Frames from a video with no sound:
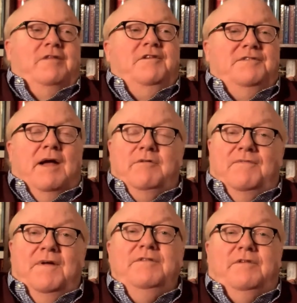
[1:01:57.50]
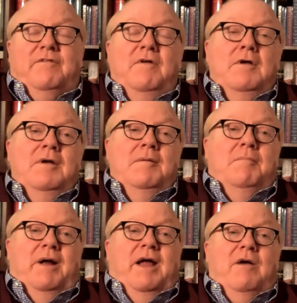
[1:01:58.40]
not to sound defensive,
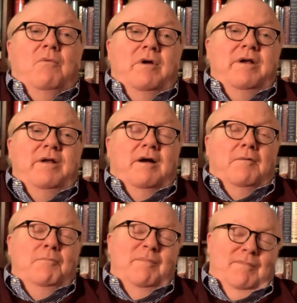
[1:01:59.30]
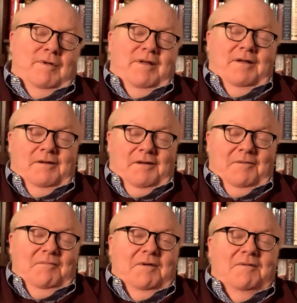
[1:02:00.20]
but I would uh,
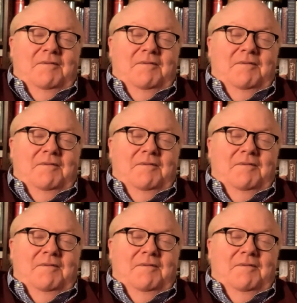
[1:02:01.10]
uh,